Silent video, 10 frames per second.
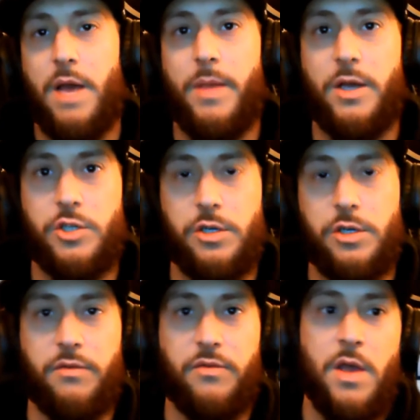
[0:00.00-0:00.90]
I'm not sure
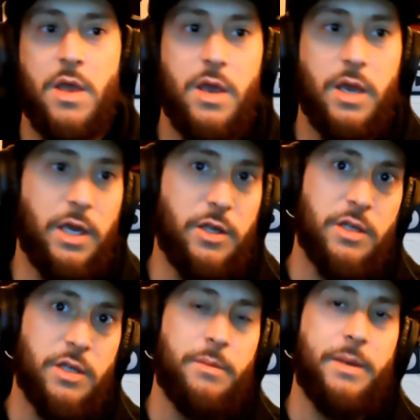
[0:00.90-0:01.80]
if he's
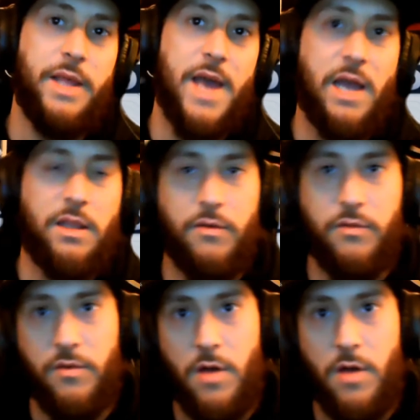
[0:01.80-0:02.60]
going to be the active